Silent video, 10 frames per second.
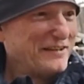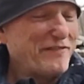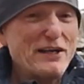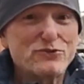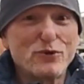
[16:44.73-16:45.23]

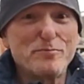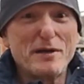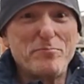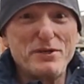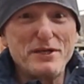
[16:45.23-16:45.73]
fact, so do my
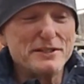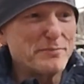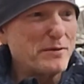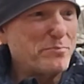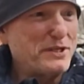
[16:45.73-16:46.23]
bees.
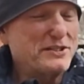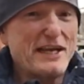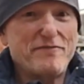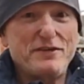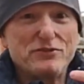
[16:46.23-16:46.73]
My bees
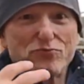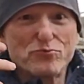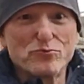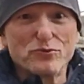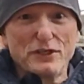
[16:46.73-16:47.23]
have these
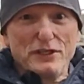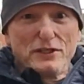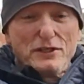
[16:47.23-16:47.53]
really